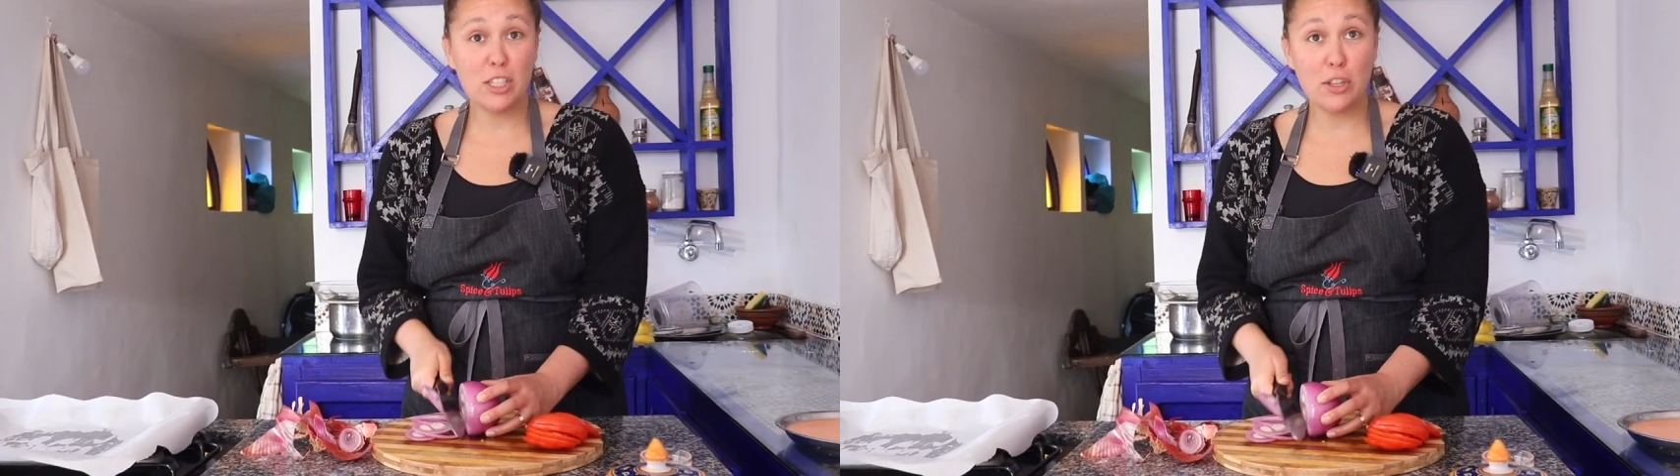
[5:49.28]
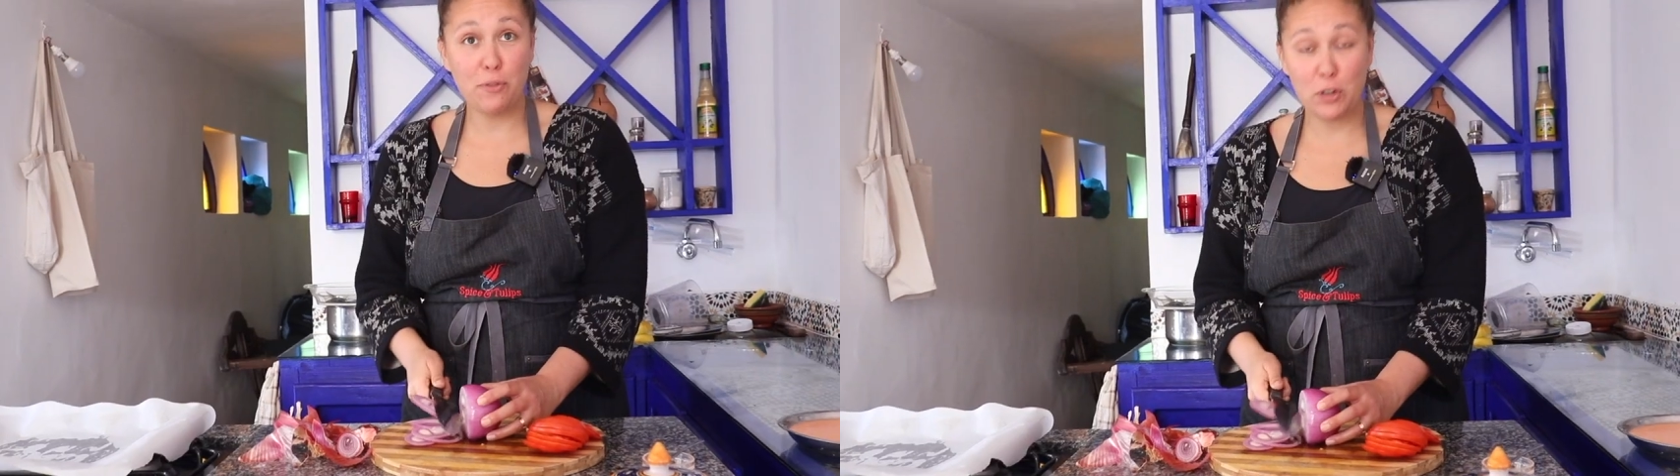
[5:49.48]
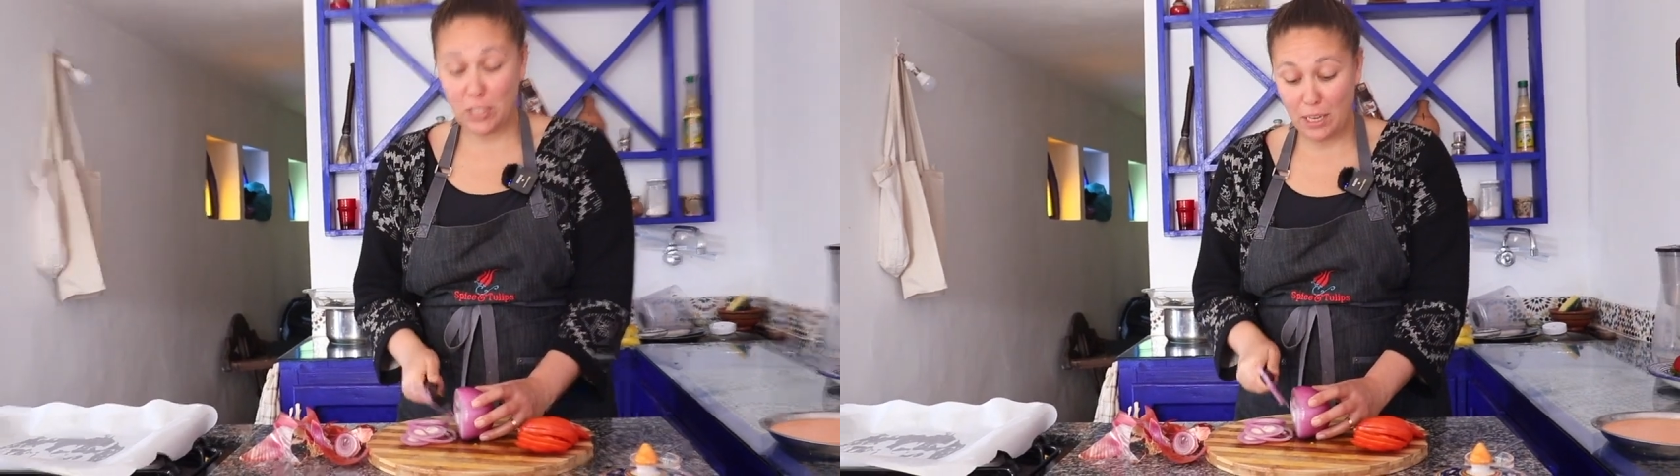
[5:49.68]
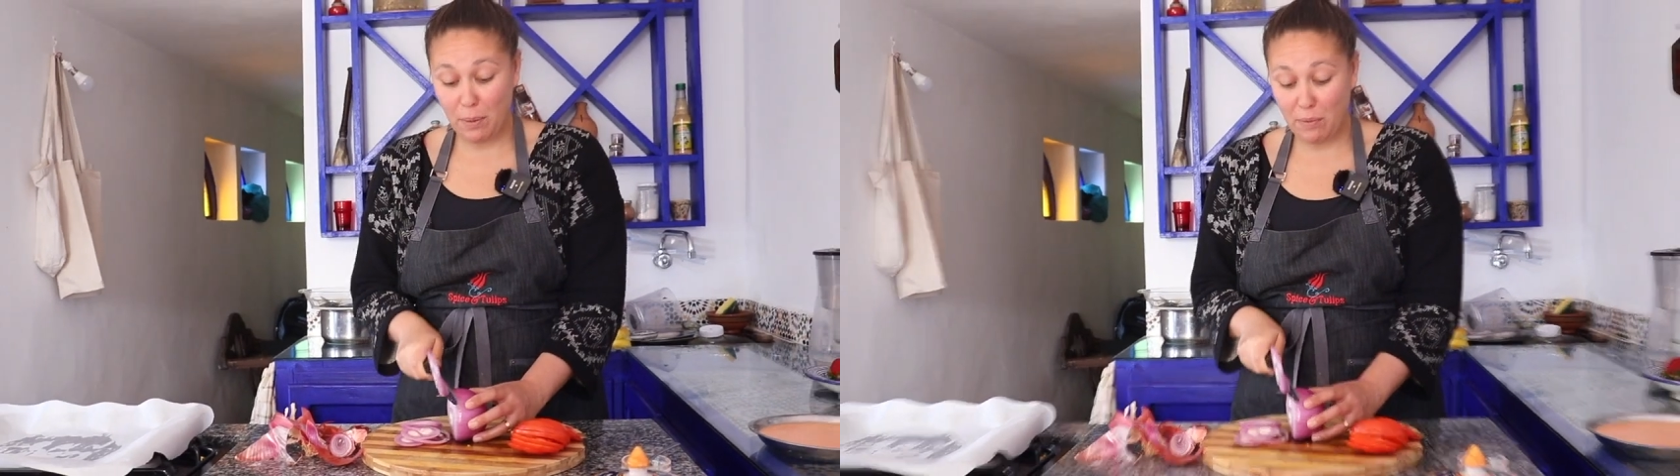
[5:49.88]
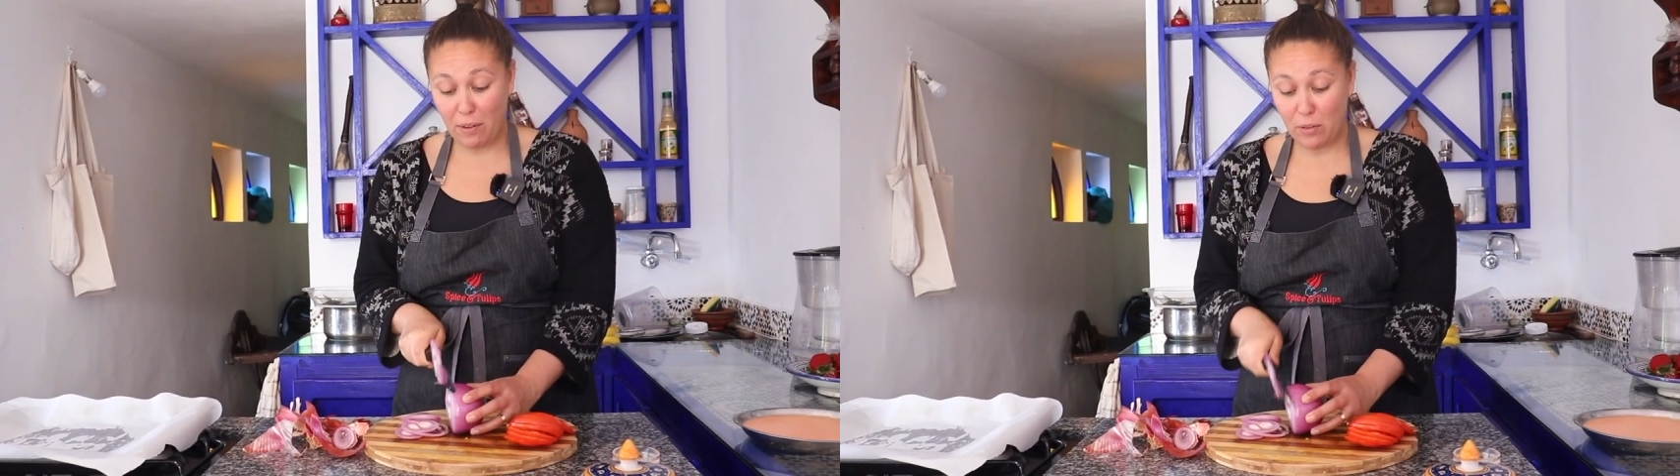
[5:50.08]
is the first
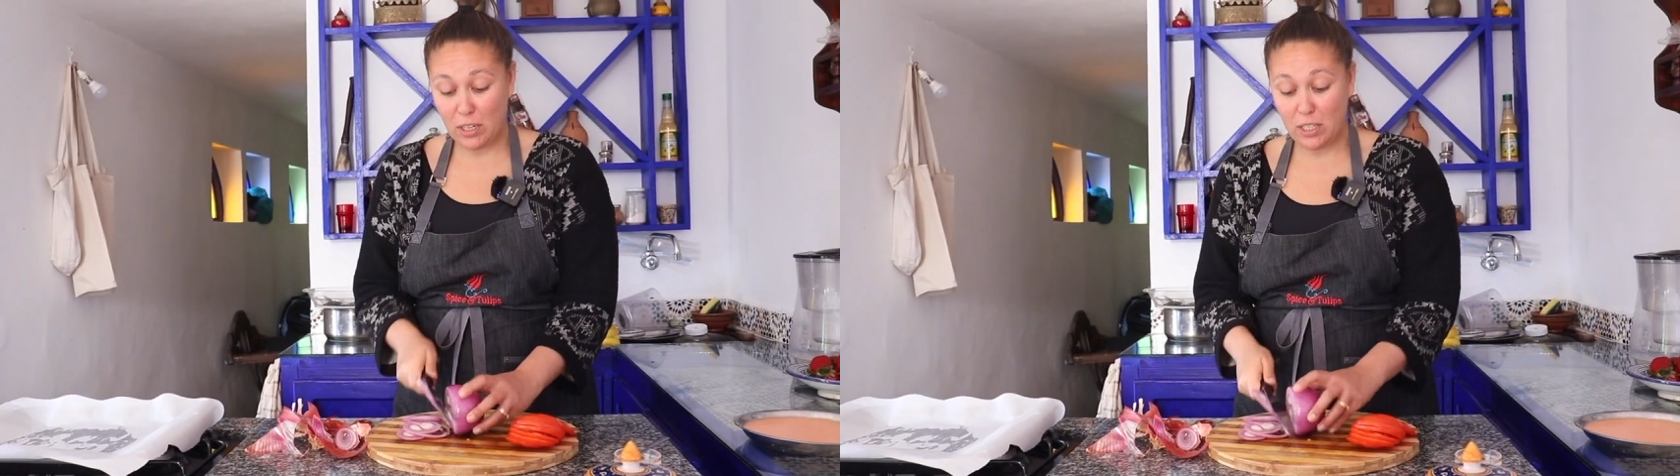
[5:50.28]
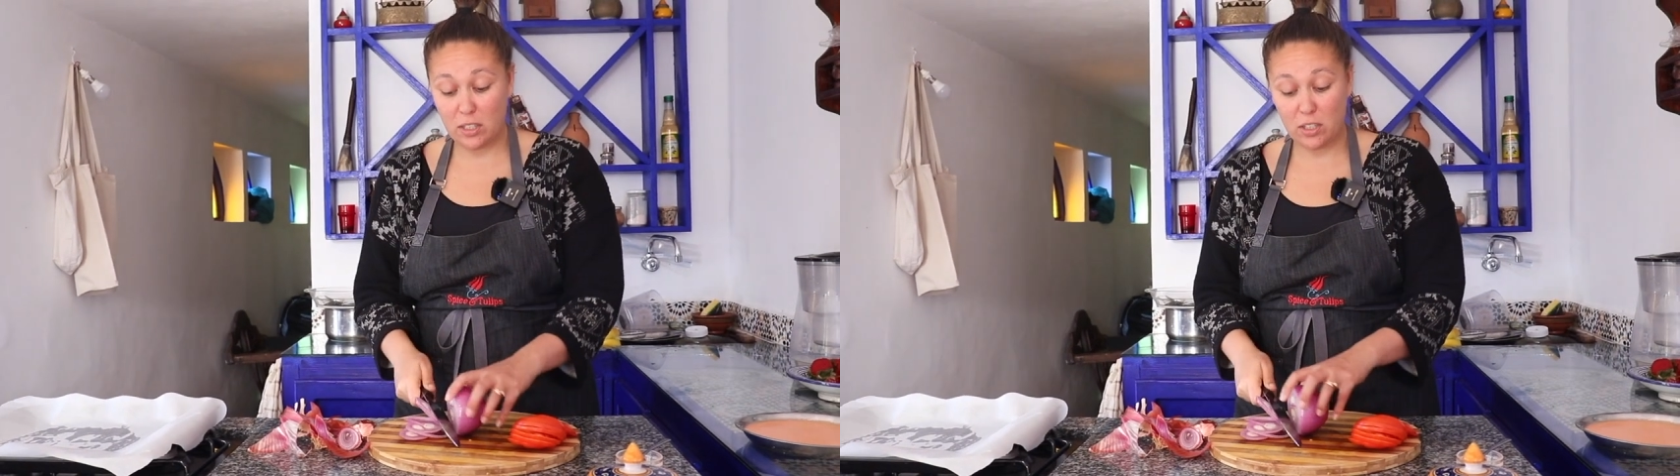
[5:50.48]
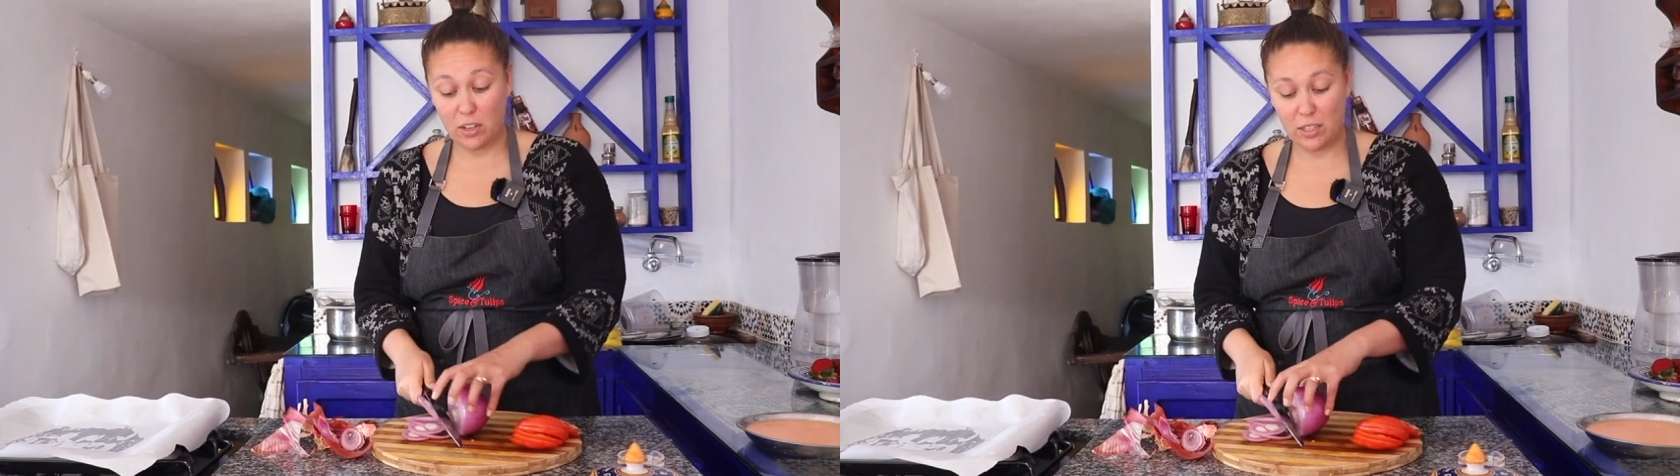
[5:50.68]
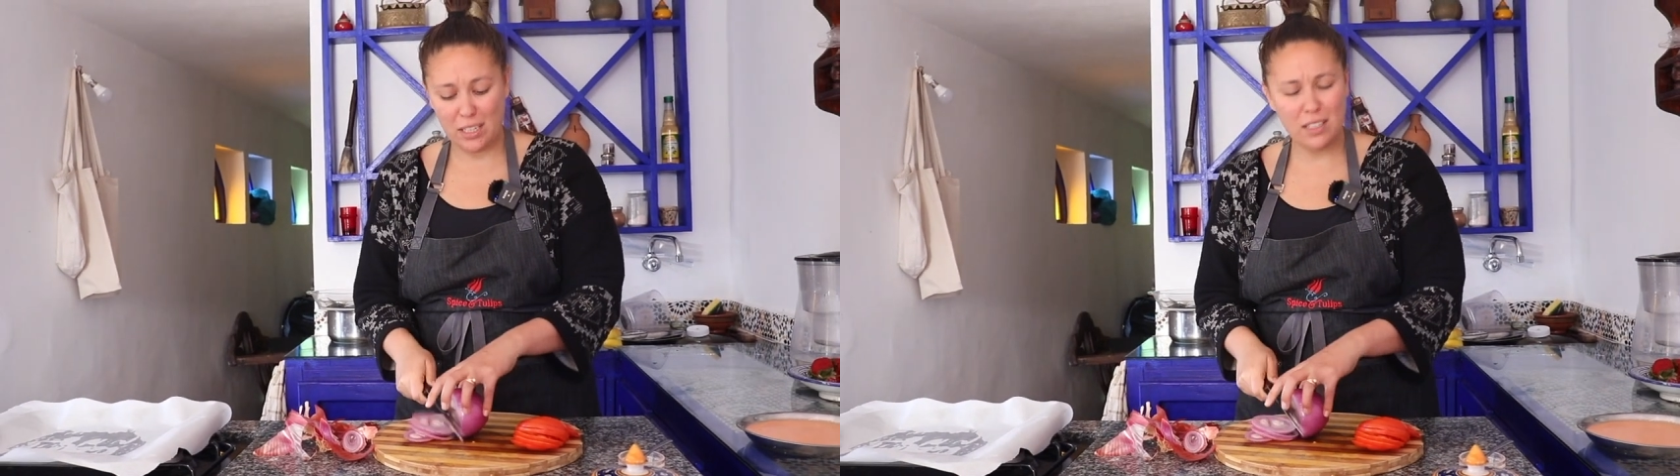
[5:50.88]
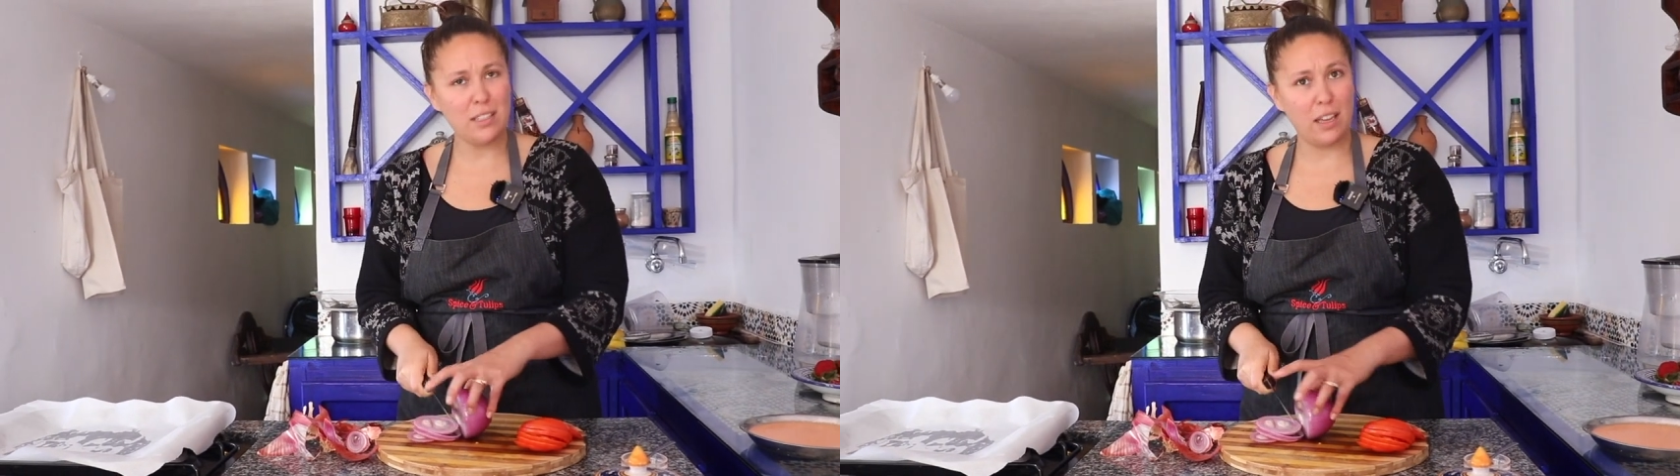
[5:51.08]
time I've ever eaten sardines,